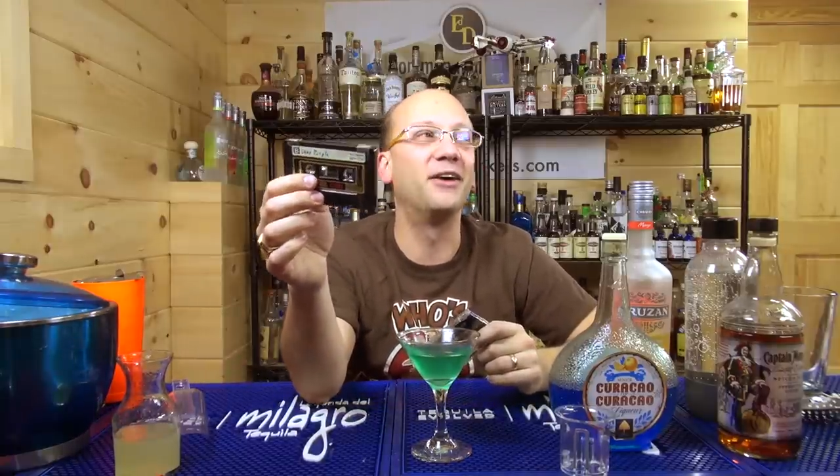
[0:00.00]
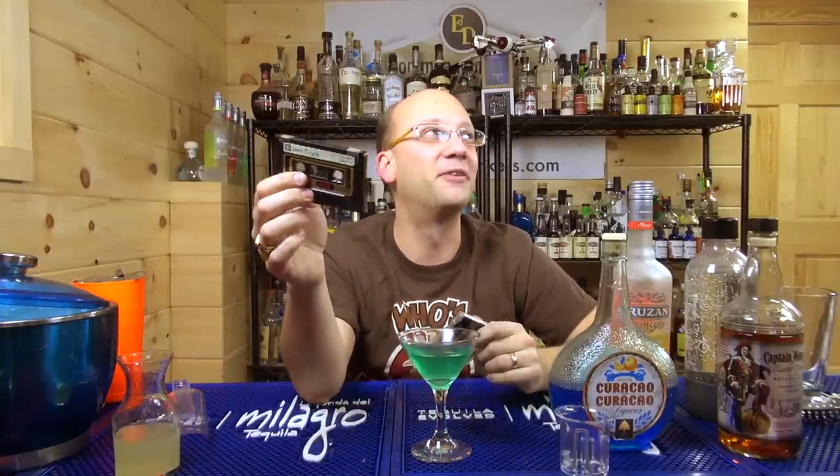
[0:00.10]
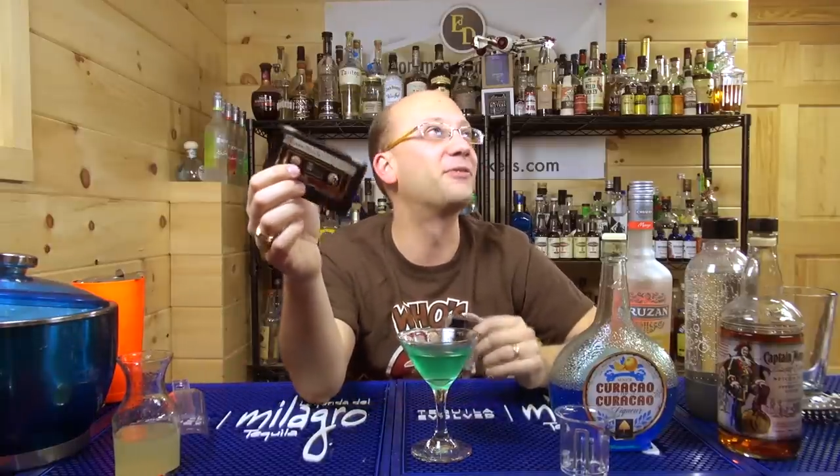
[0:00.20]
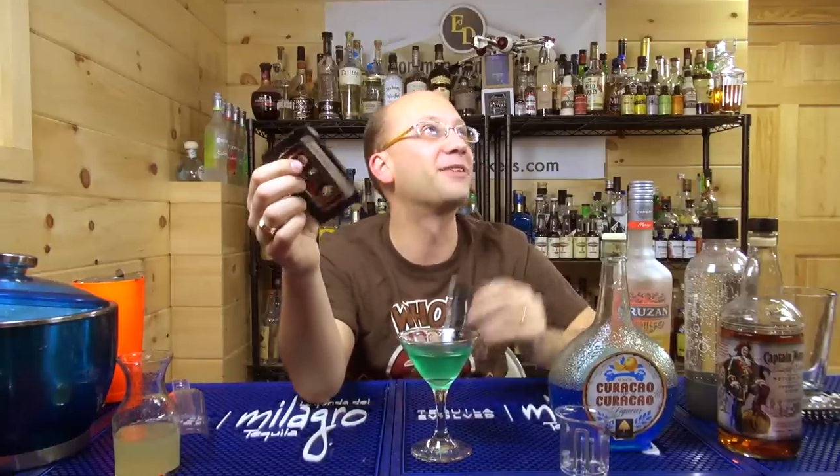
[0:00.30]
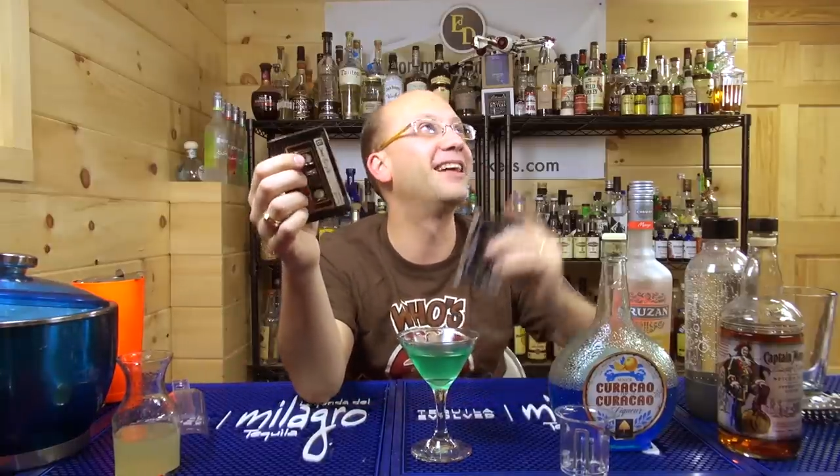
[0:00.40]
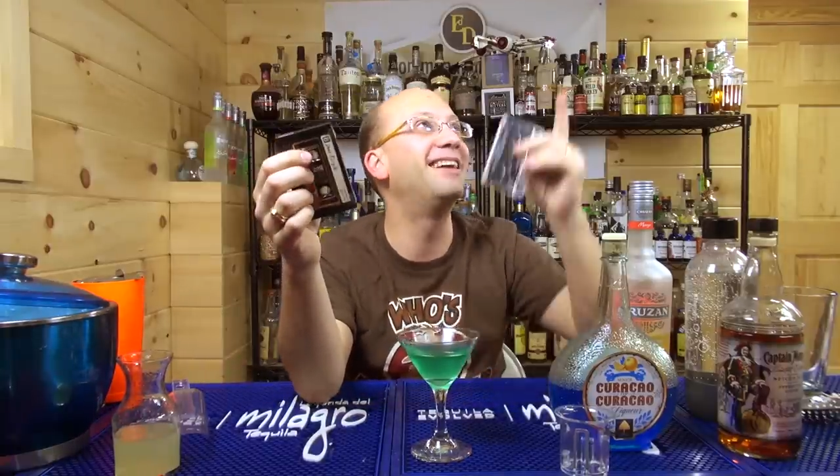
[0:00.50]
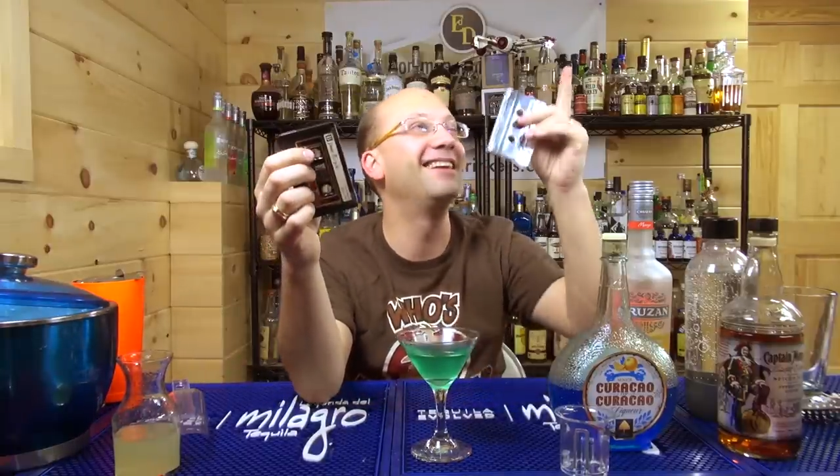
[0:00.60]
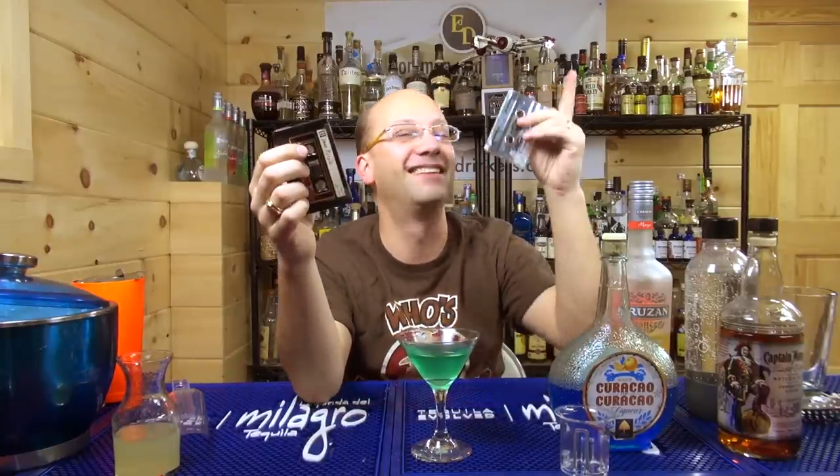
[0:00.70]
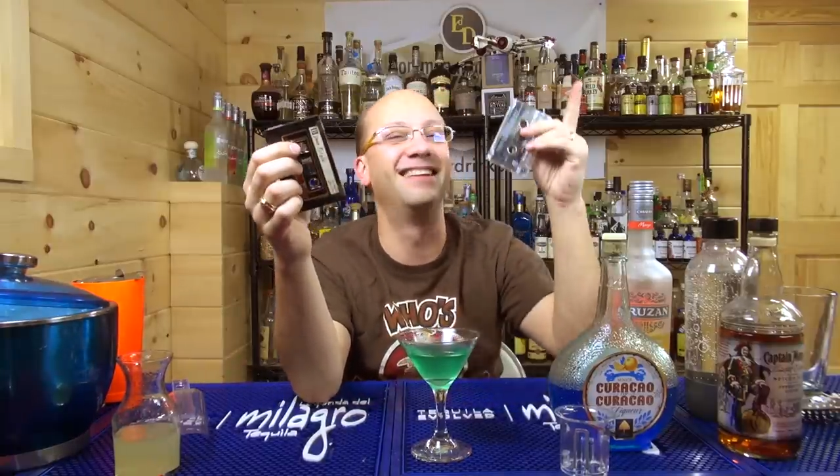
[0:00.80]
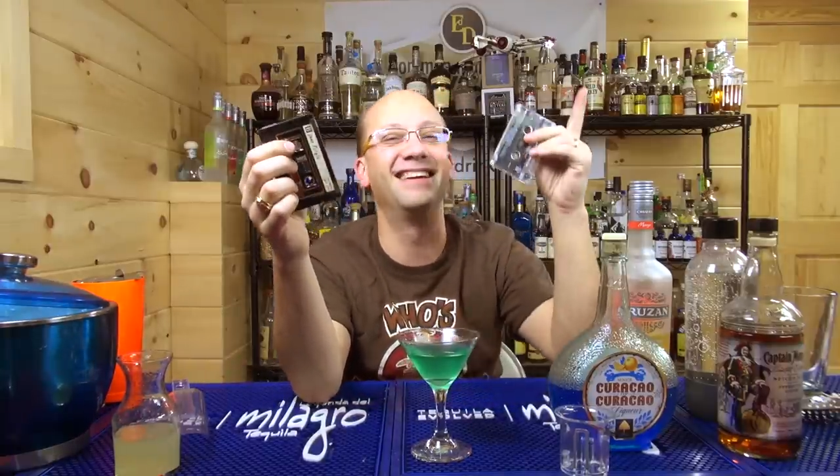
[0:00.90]

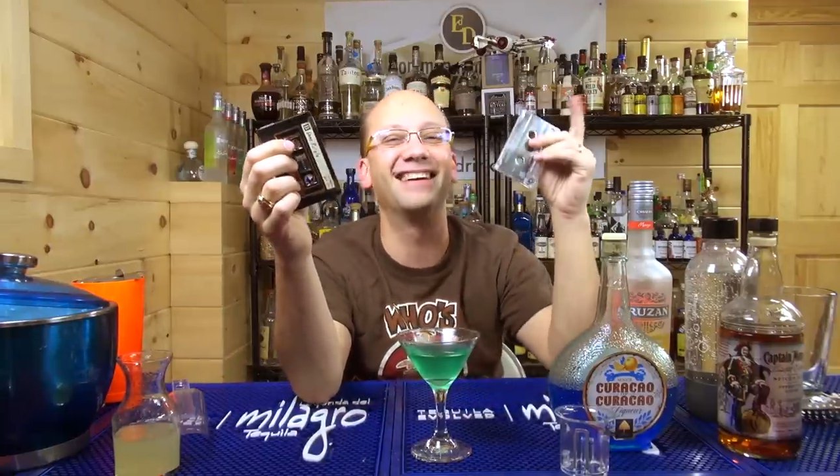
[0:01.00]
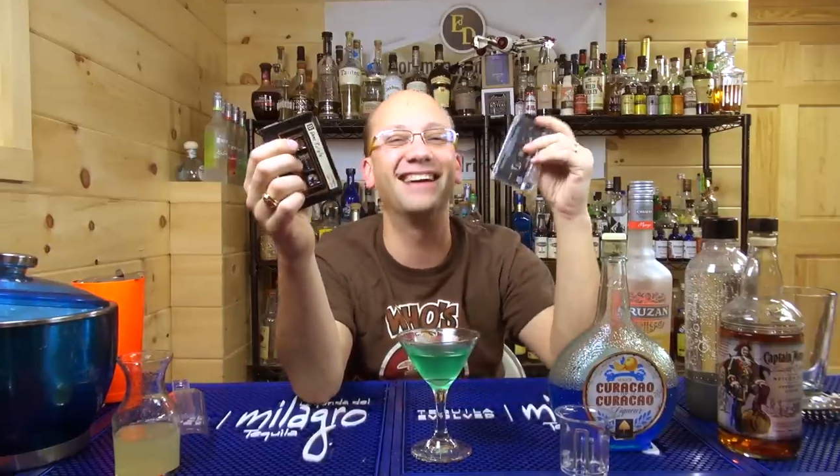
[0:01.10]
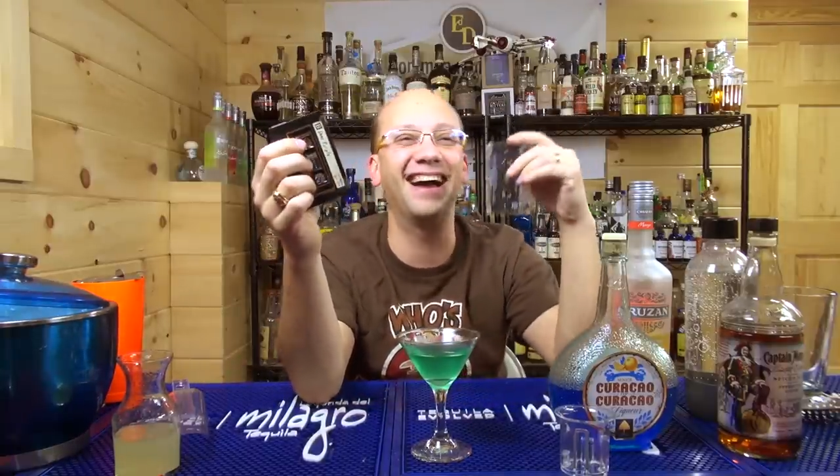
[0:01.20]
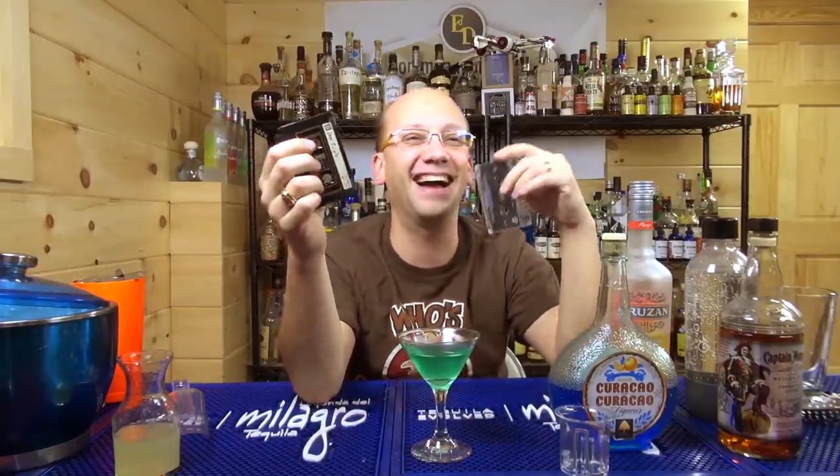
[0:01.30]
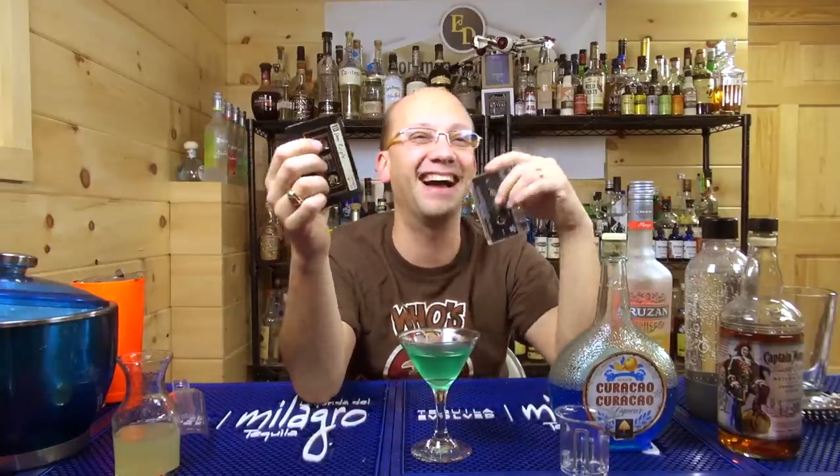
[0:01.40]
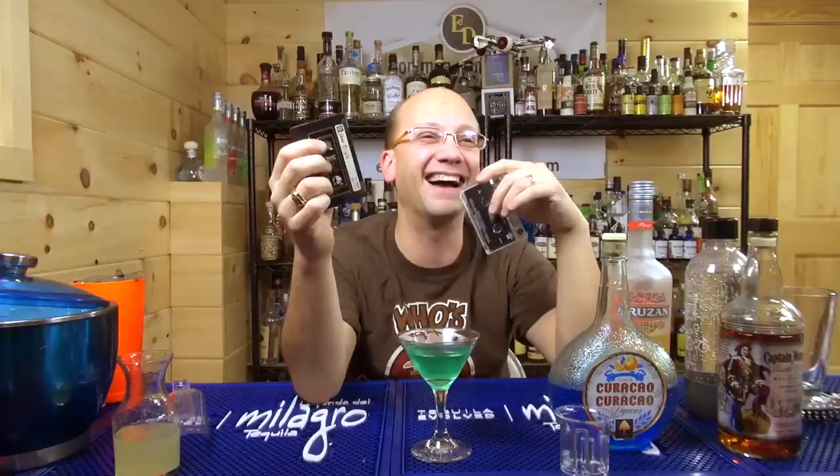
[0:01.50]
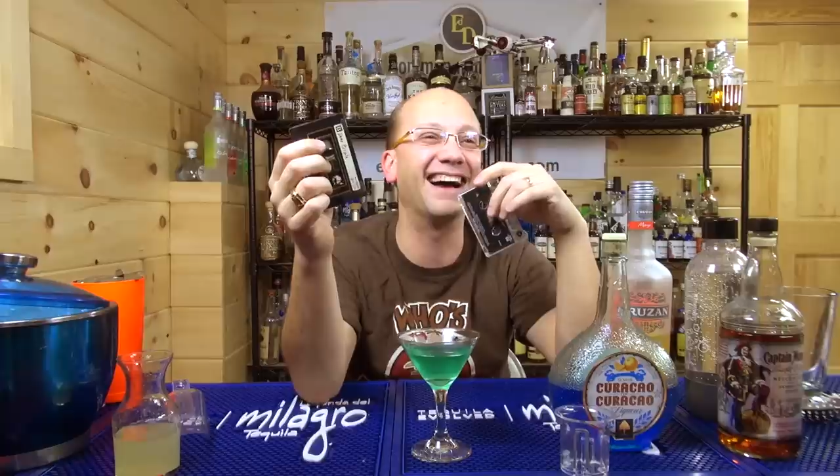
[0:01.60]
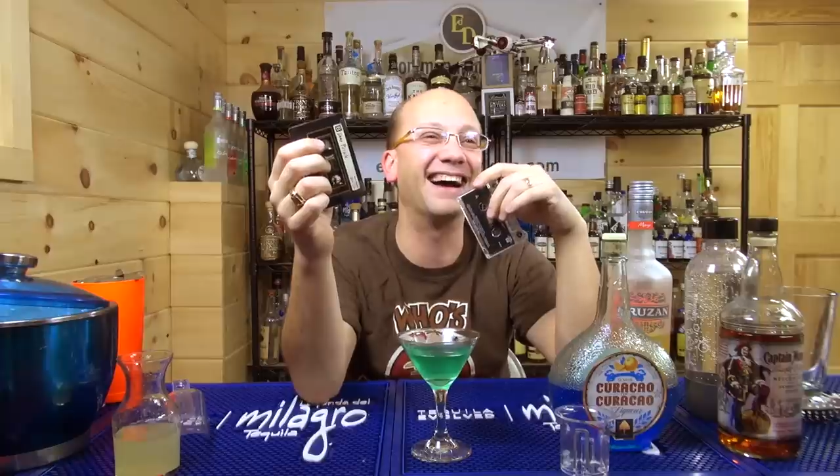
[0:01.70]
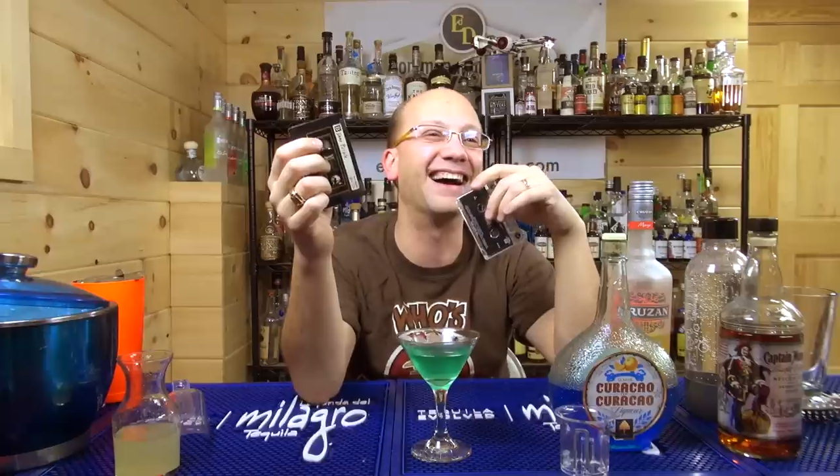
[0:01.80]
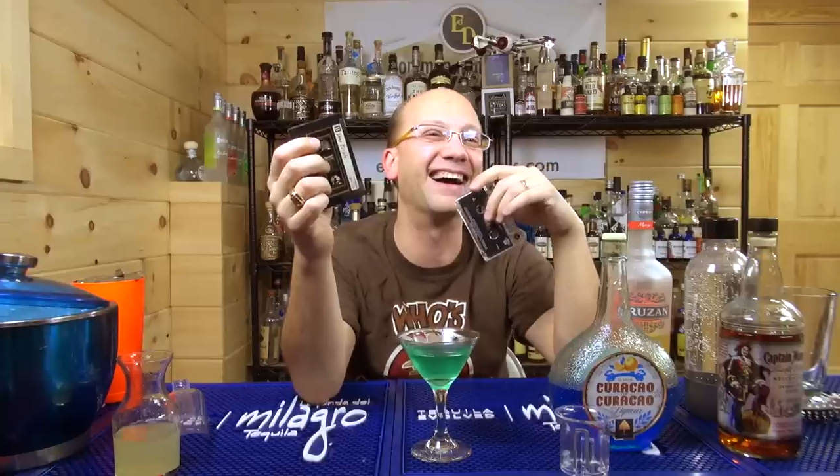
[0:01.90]

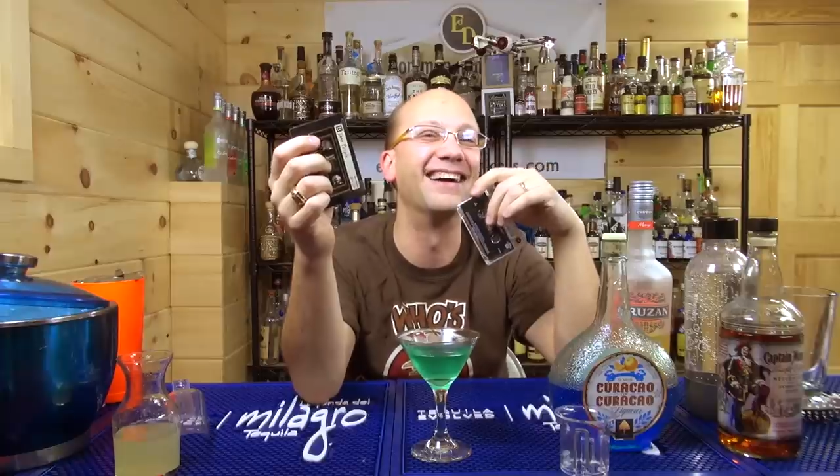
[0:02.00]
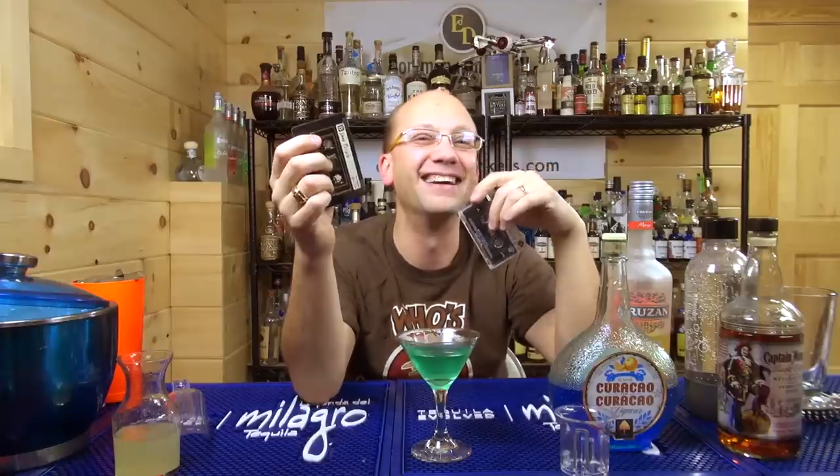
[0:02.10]
the